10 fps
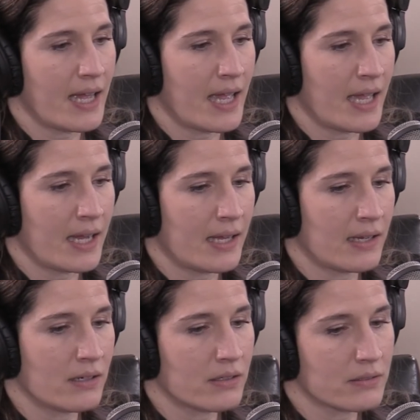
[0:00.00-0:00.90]

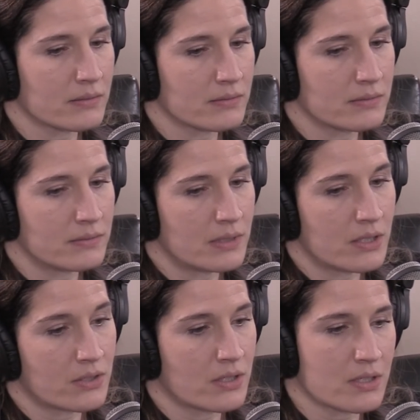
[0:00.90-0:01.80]
and
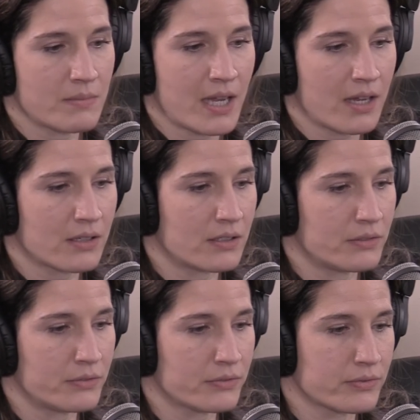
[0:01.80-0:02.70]
it's just a matter
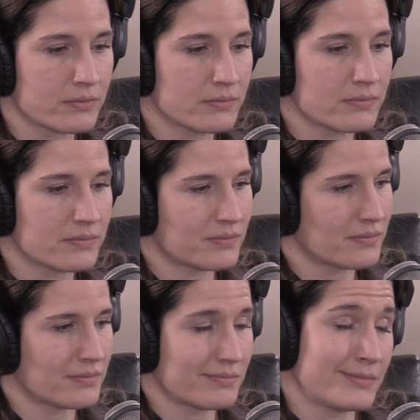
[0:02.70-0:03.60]
of
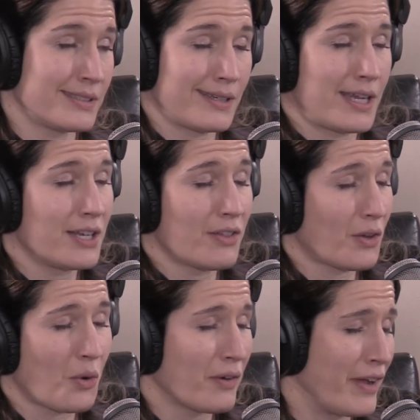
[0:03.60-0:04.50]
sticking to the
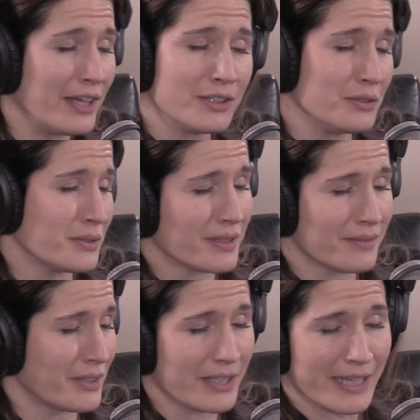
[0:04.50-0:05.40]
core values,
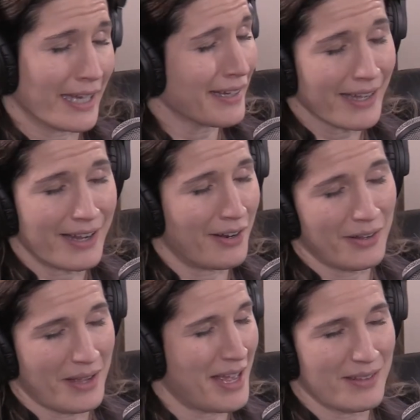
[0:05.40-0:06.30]
really.
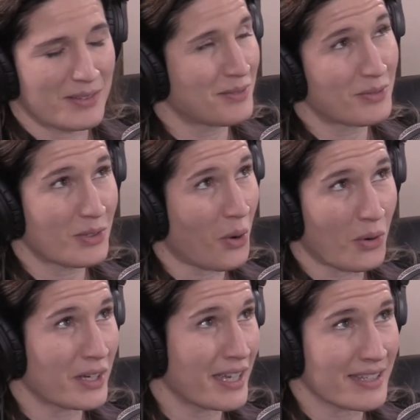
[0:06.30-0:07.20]
As
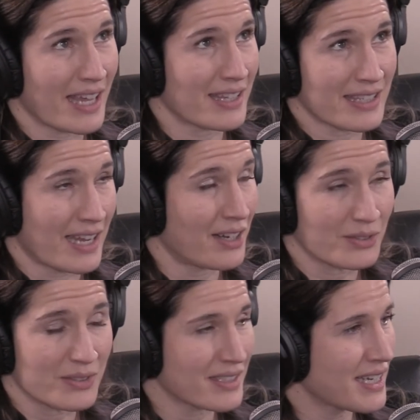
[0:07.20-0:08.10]
corny as that
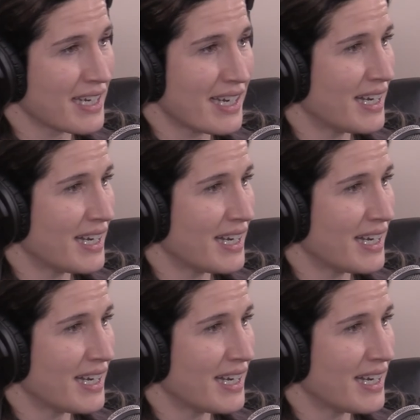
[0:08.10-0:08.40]
sounds.